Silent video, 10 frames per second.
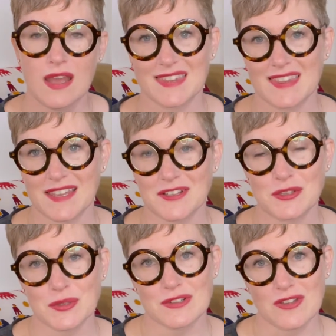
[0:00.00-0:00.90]
they
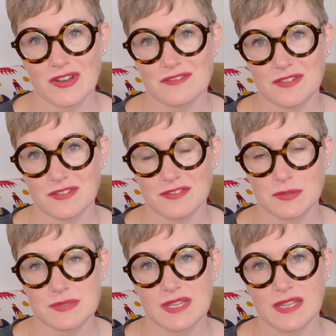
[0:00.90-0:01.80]
include a lot of fun
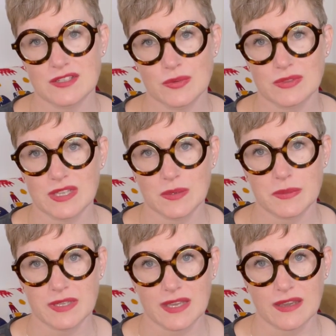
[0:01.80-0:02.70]
films that I don't think
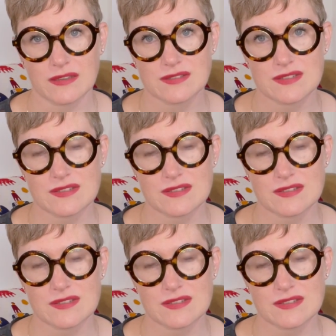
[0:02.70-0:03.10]
would get